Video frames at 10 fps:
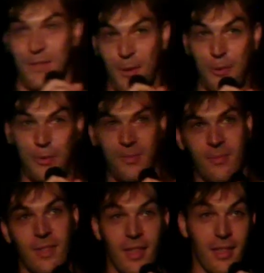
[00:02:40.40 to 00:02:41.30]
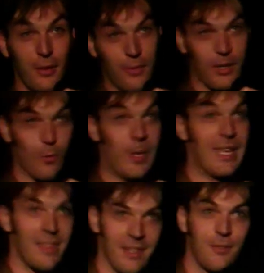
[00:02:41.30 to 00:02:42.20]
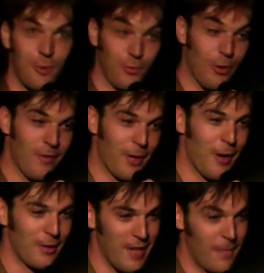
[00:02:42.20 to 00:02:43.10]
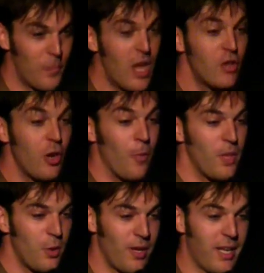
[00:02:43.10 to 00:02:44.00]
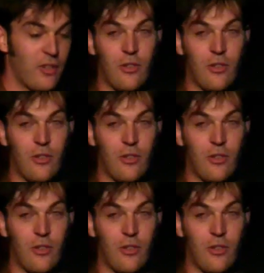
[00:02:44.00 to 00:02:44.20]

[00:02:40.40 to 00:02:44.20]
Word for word: those things for your Wii that drove the cost down. So you want to get a